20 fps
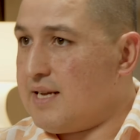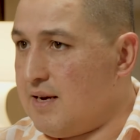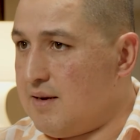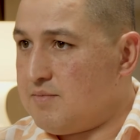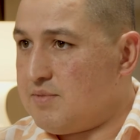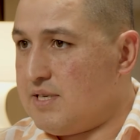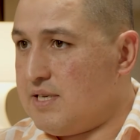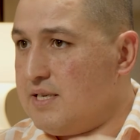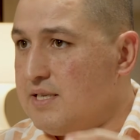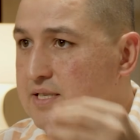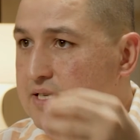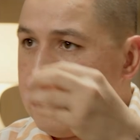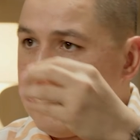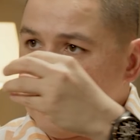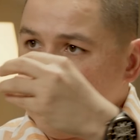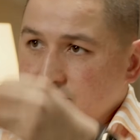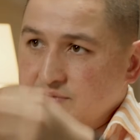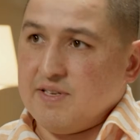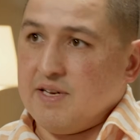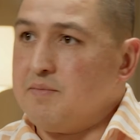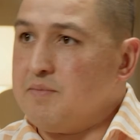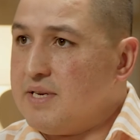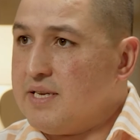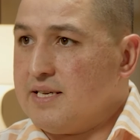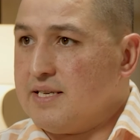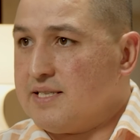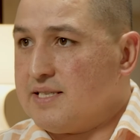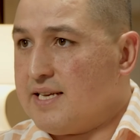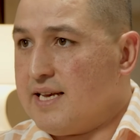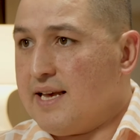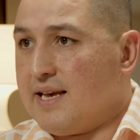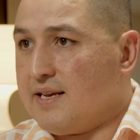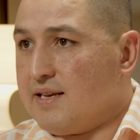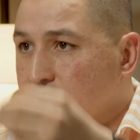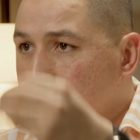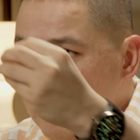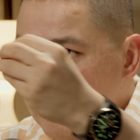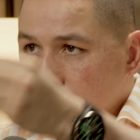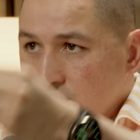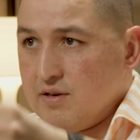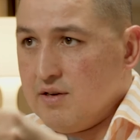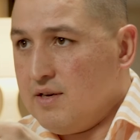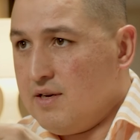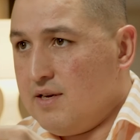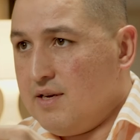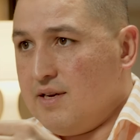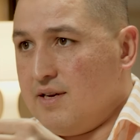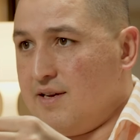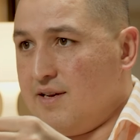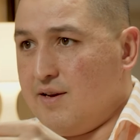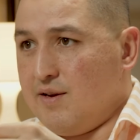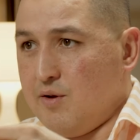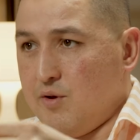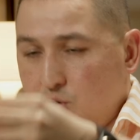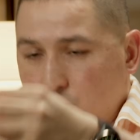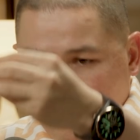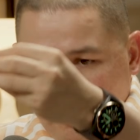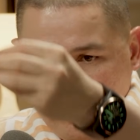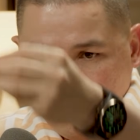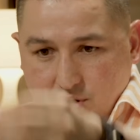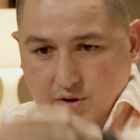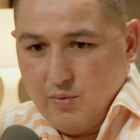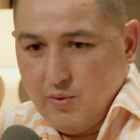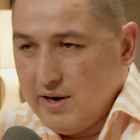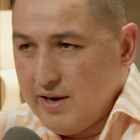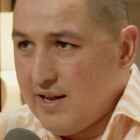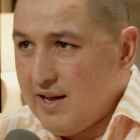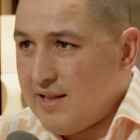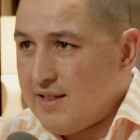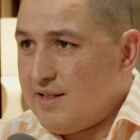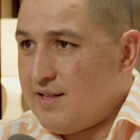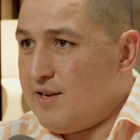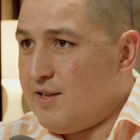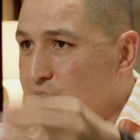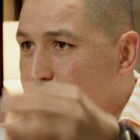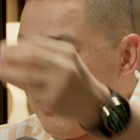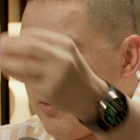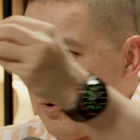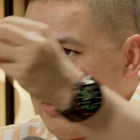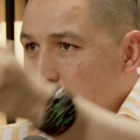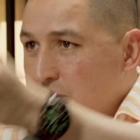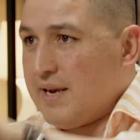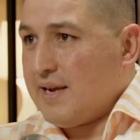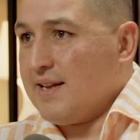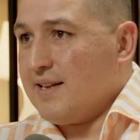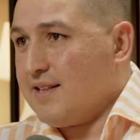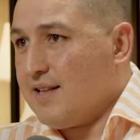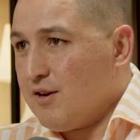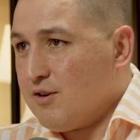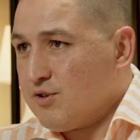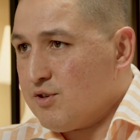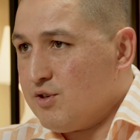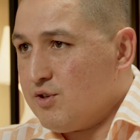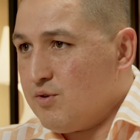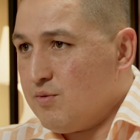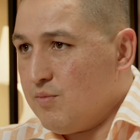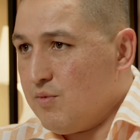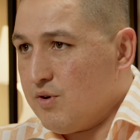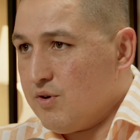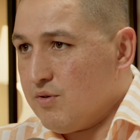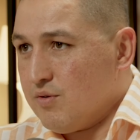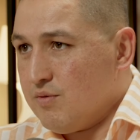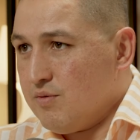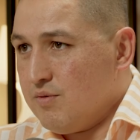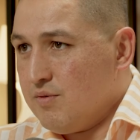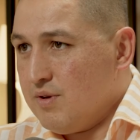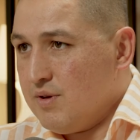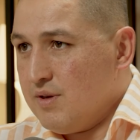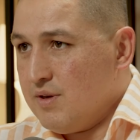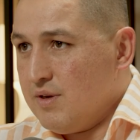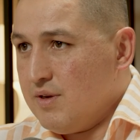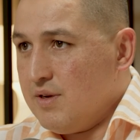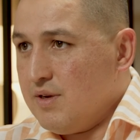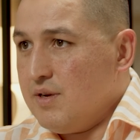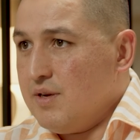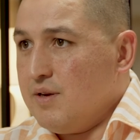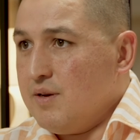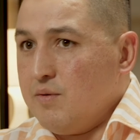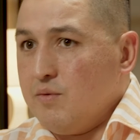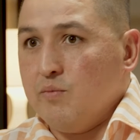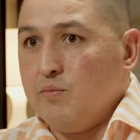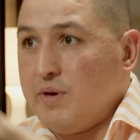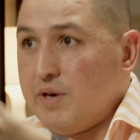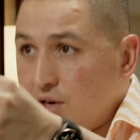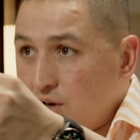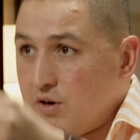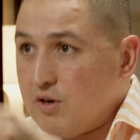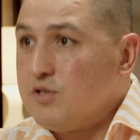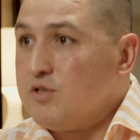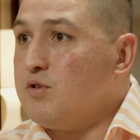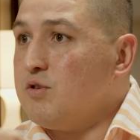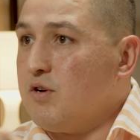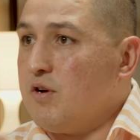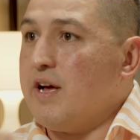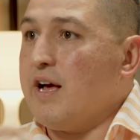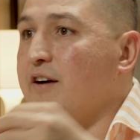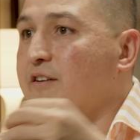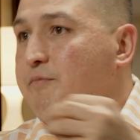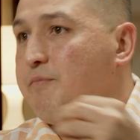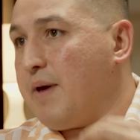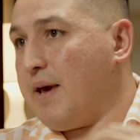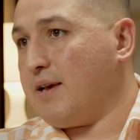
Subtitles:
comes easy. And if somebody is saying, look, you put 100, you'll make 1,000 tomorrow. Because you don't have